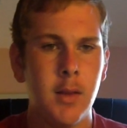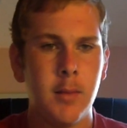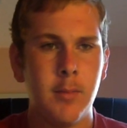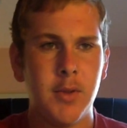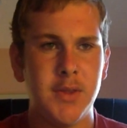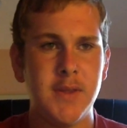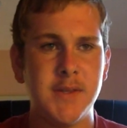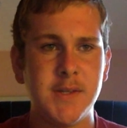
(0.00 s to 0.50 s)

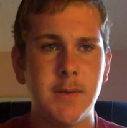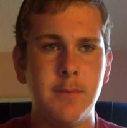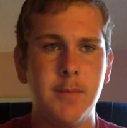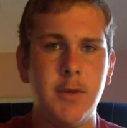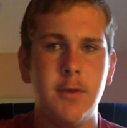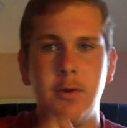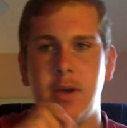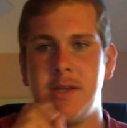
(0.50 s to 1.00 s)
But this
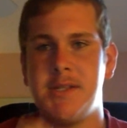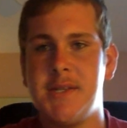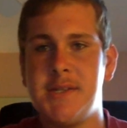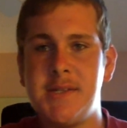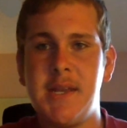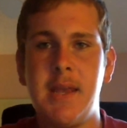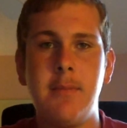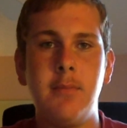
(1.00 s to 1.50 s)
computer has the
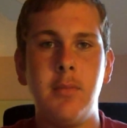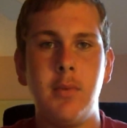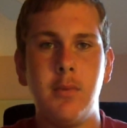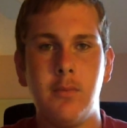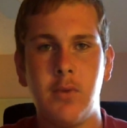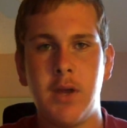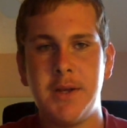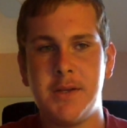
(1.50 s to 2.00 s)
same
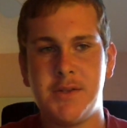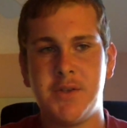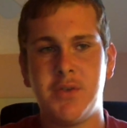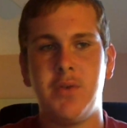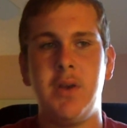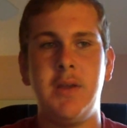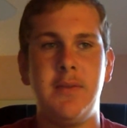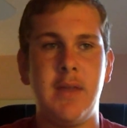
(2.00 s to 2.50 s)
Retina
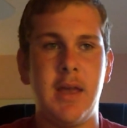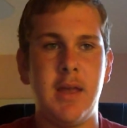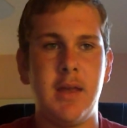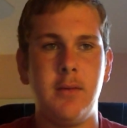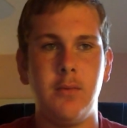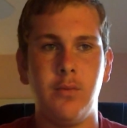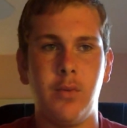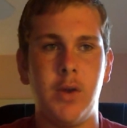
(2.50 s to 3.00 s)
screen
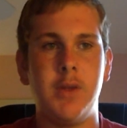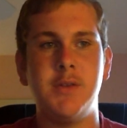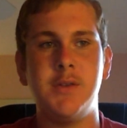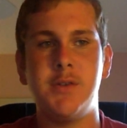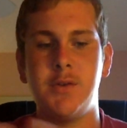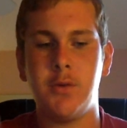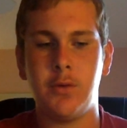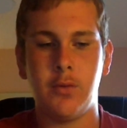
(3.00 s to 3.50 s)
that
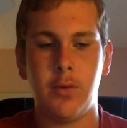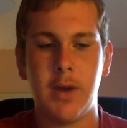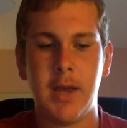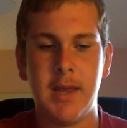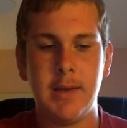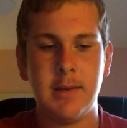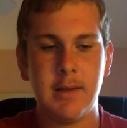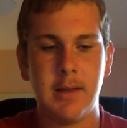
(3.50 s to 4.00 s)
runs
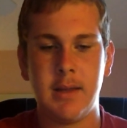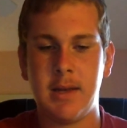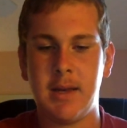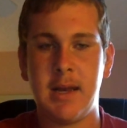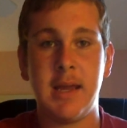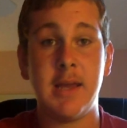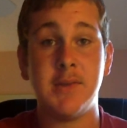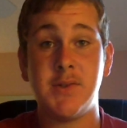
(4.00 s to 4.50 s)
great, and
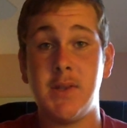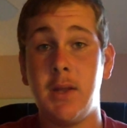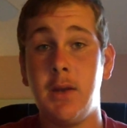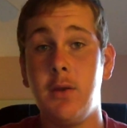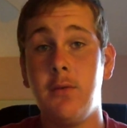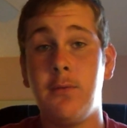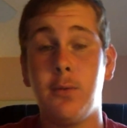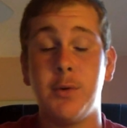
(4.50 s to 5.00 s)
it has the
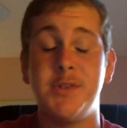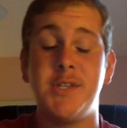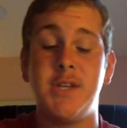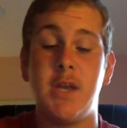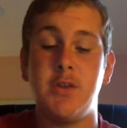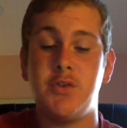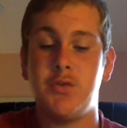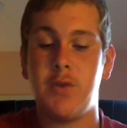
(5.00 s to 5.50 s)
new Force
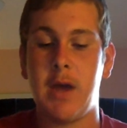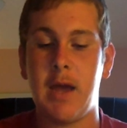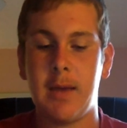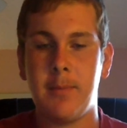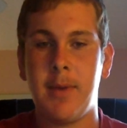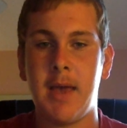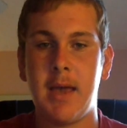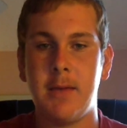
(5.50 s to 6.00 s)
Touch
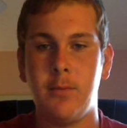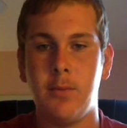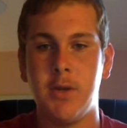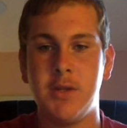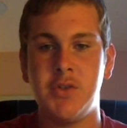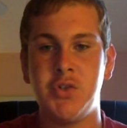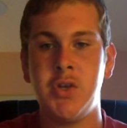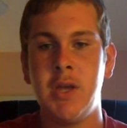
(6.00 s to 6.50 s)
trackpad,
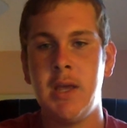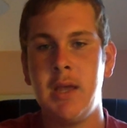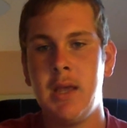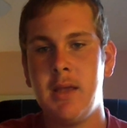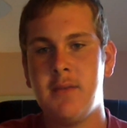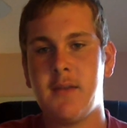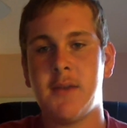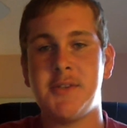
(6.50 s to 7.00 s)
which
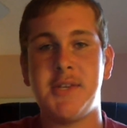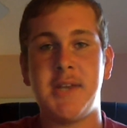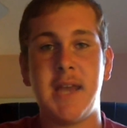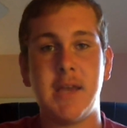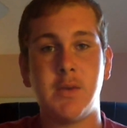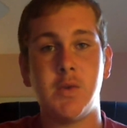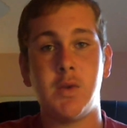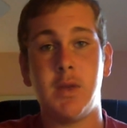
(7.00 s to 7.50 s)
doesn't
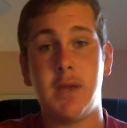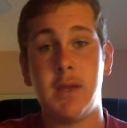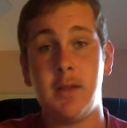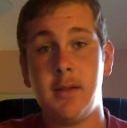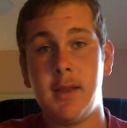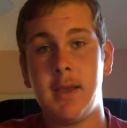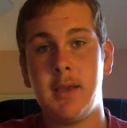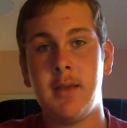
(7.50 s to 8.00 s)
actually
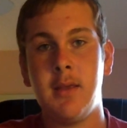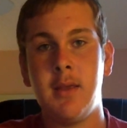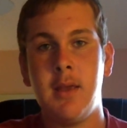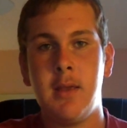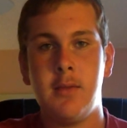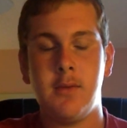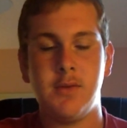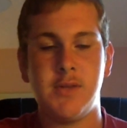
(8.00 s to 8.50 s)
click.
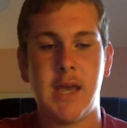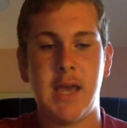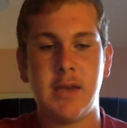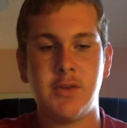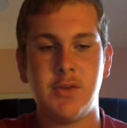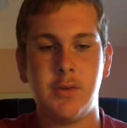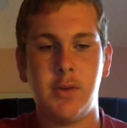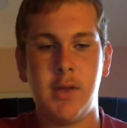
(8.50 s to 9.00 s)
There's
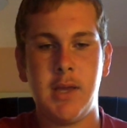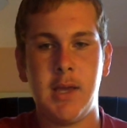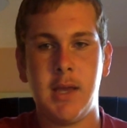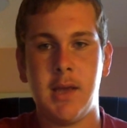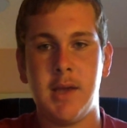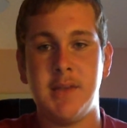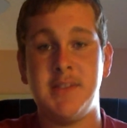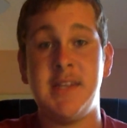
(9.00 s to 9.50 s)
actually
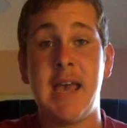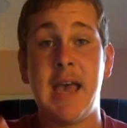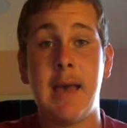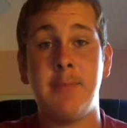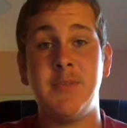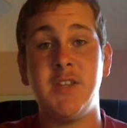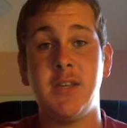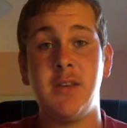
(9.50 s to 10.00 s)
a
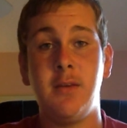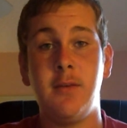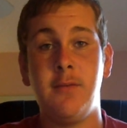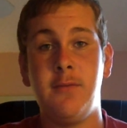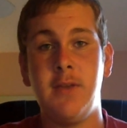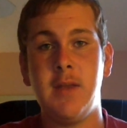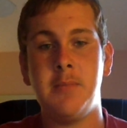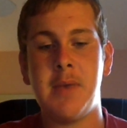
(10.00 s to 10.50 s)
taptic
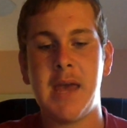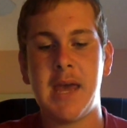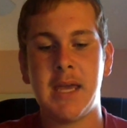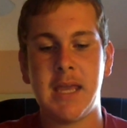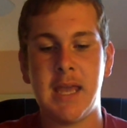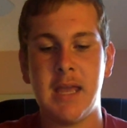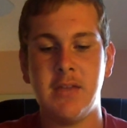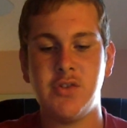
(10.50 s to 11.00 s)

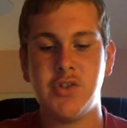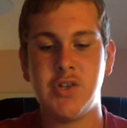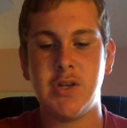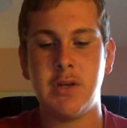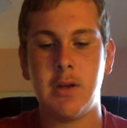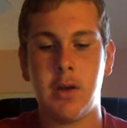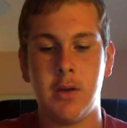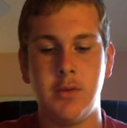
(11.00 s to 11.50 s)
feedback
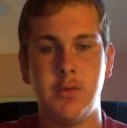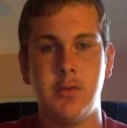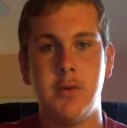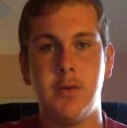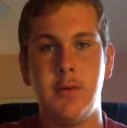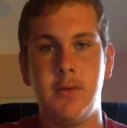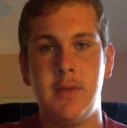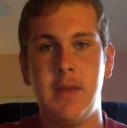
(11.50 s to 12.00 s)
engine
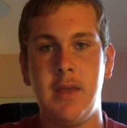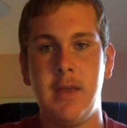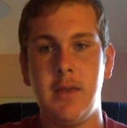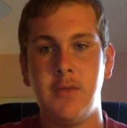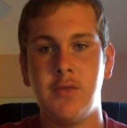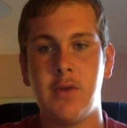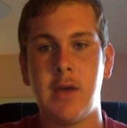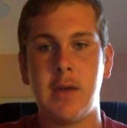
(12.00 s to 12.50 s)
under the
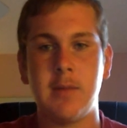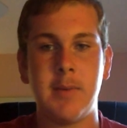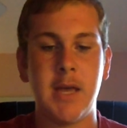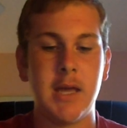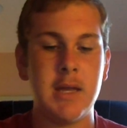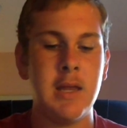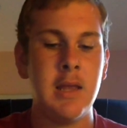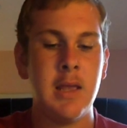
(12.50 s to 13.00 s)

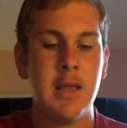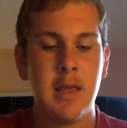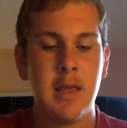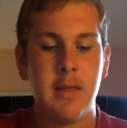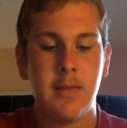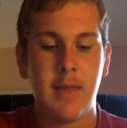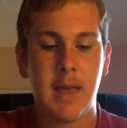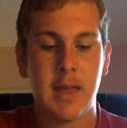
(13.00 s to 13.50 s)
trackpad
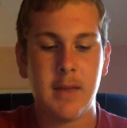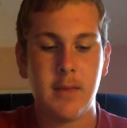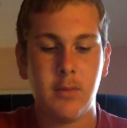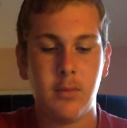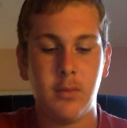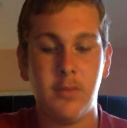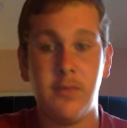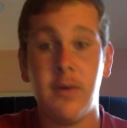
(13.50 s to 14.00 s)
that
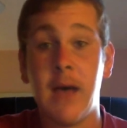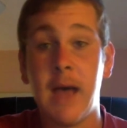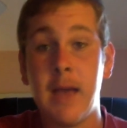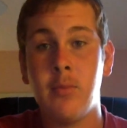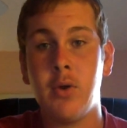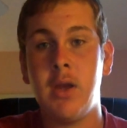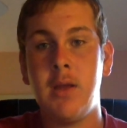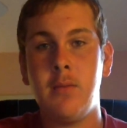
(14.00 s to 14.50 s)
will
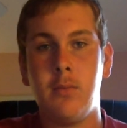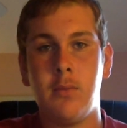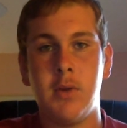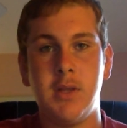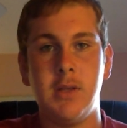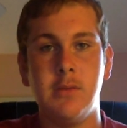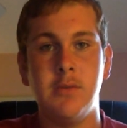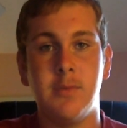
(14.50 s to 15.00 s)
vibrate
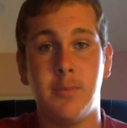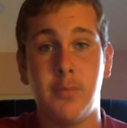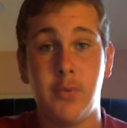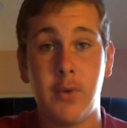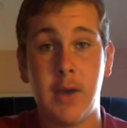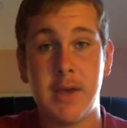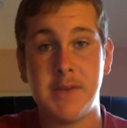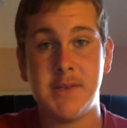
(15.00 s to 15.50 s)
when you
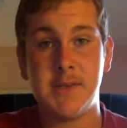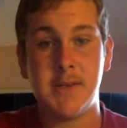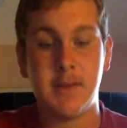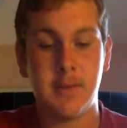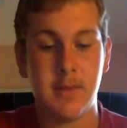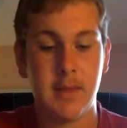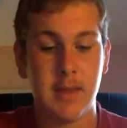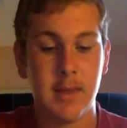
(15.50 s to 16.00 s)
depress
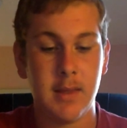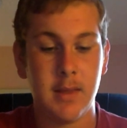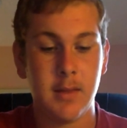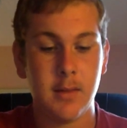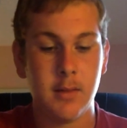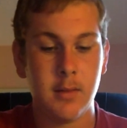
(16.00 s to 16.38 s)
the